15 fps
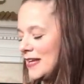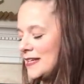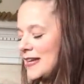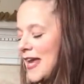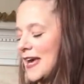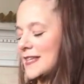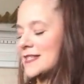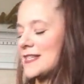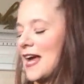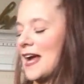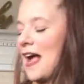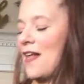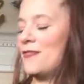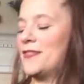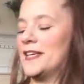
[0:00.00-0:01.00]
Next, I
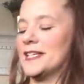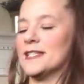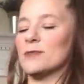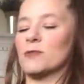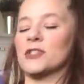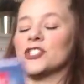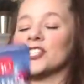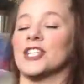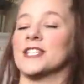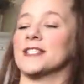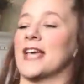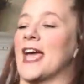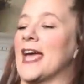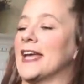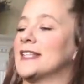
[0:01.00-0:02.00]
got this, which is
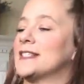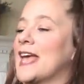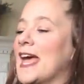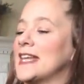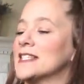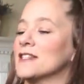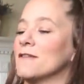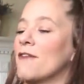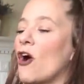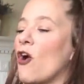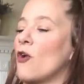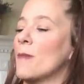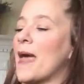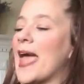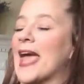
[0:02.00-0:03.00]
a Taste of
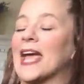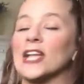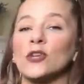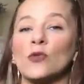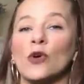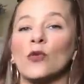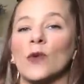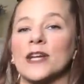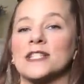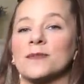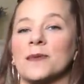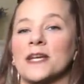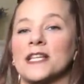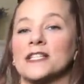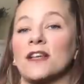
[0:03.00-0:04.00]
Home annual
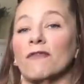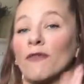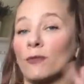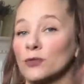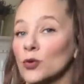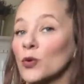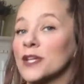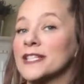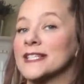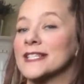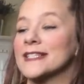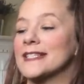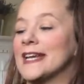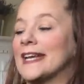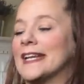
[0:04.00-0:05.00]
recipes from
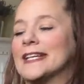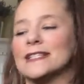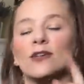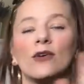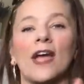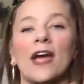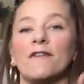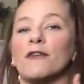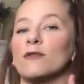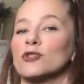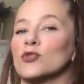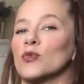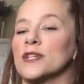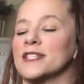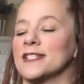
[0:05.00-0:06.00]
2016. It's okay if it was
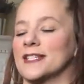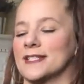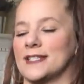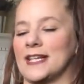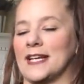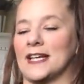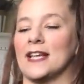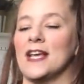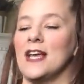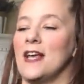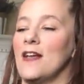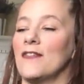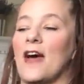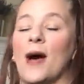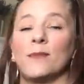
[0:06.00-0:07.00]
2016.
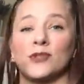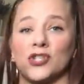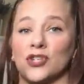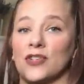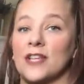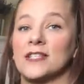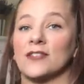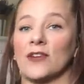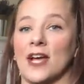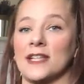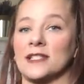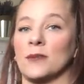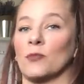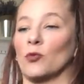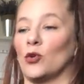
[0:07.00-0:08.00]
I'm sure they still got
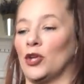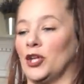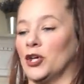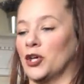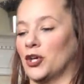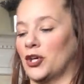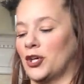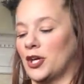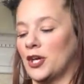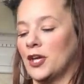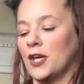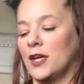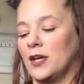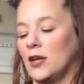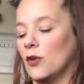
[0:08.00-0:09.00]
some really good,
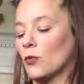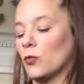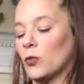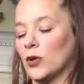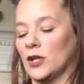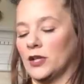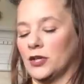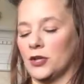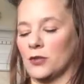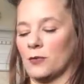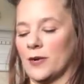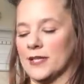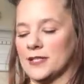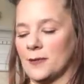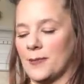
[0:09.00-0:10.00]
really good
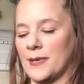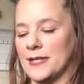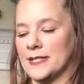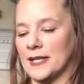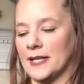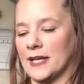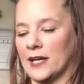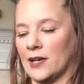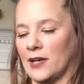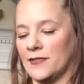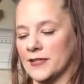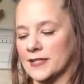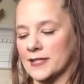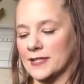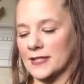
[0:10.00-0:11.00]
recipes in here. And
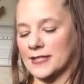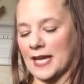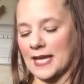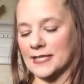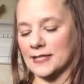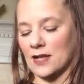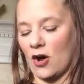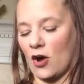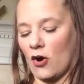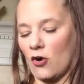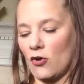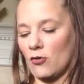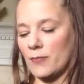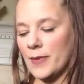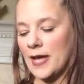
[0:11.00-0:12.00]
this is a Taste of
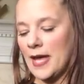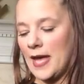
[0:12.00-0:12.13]
Home.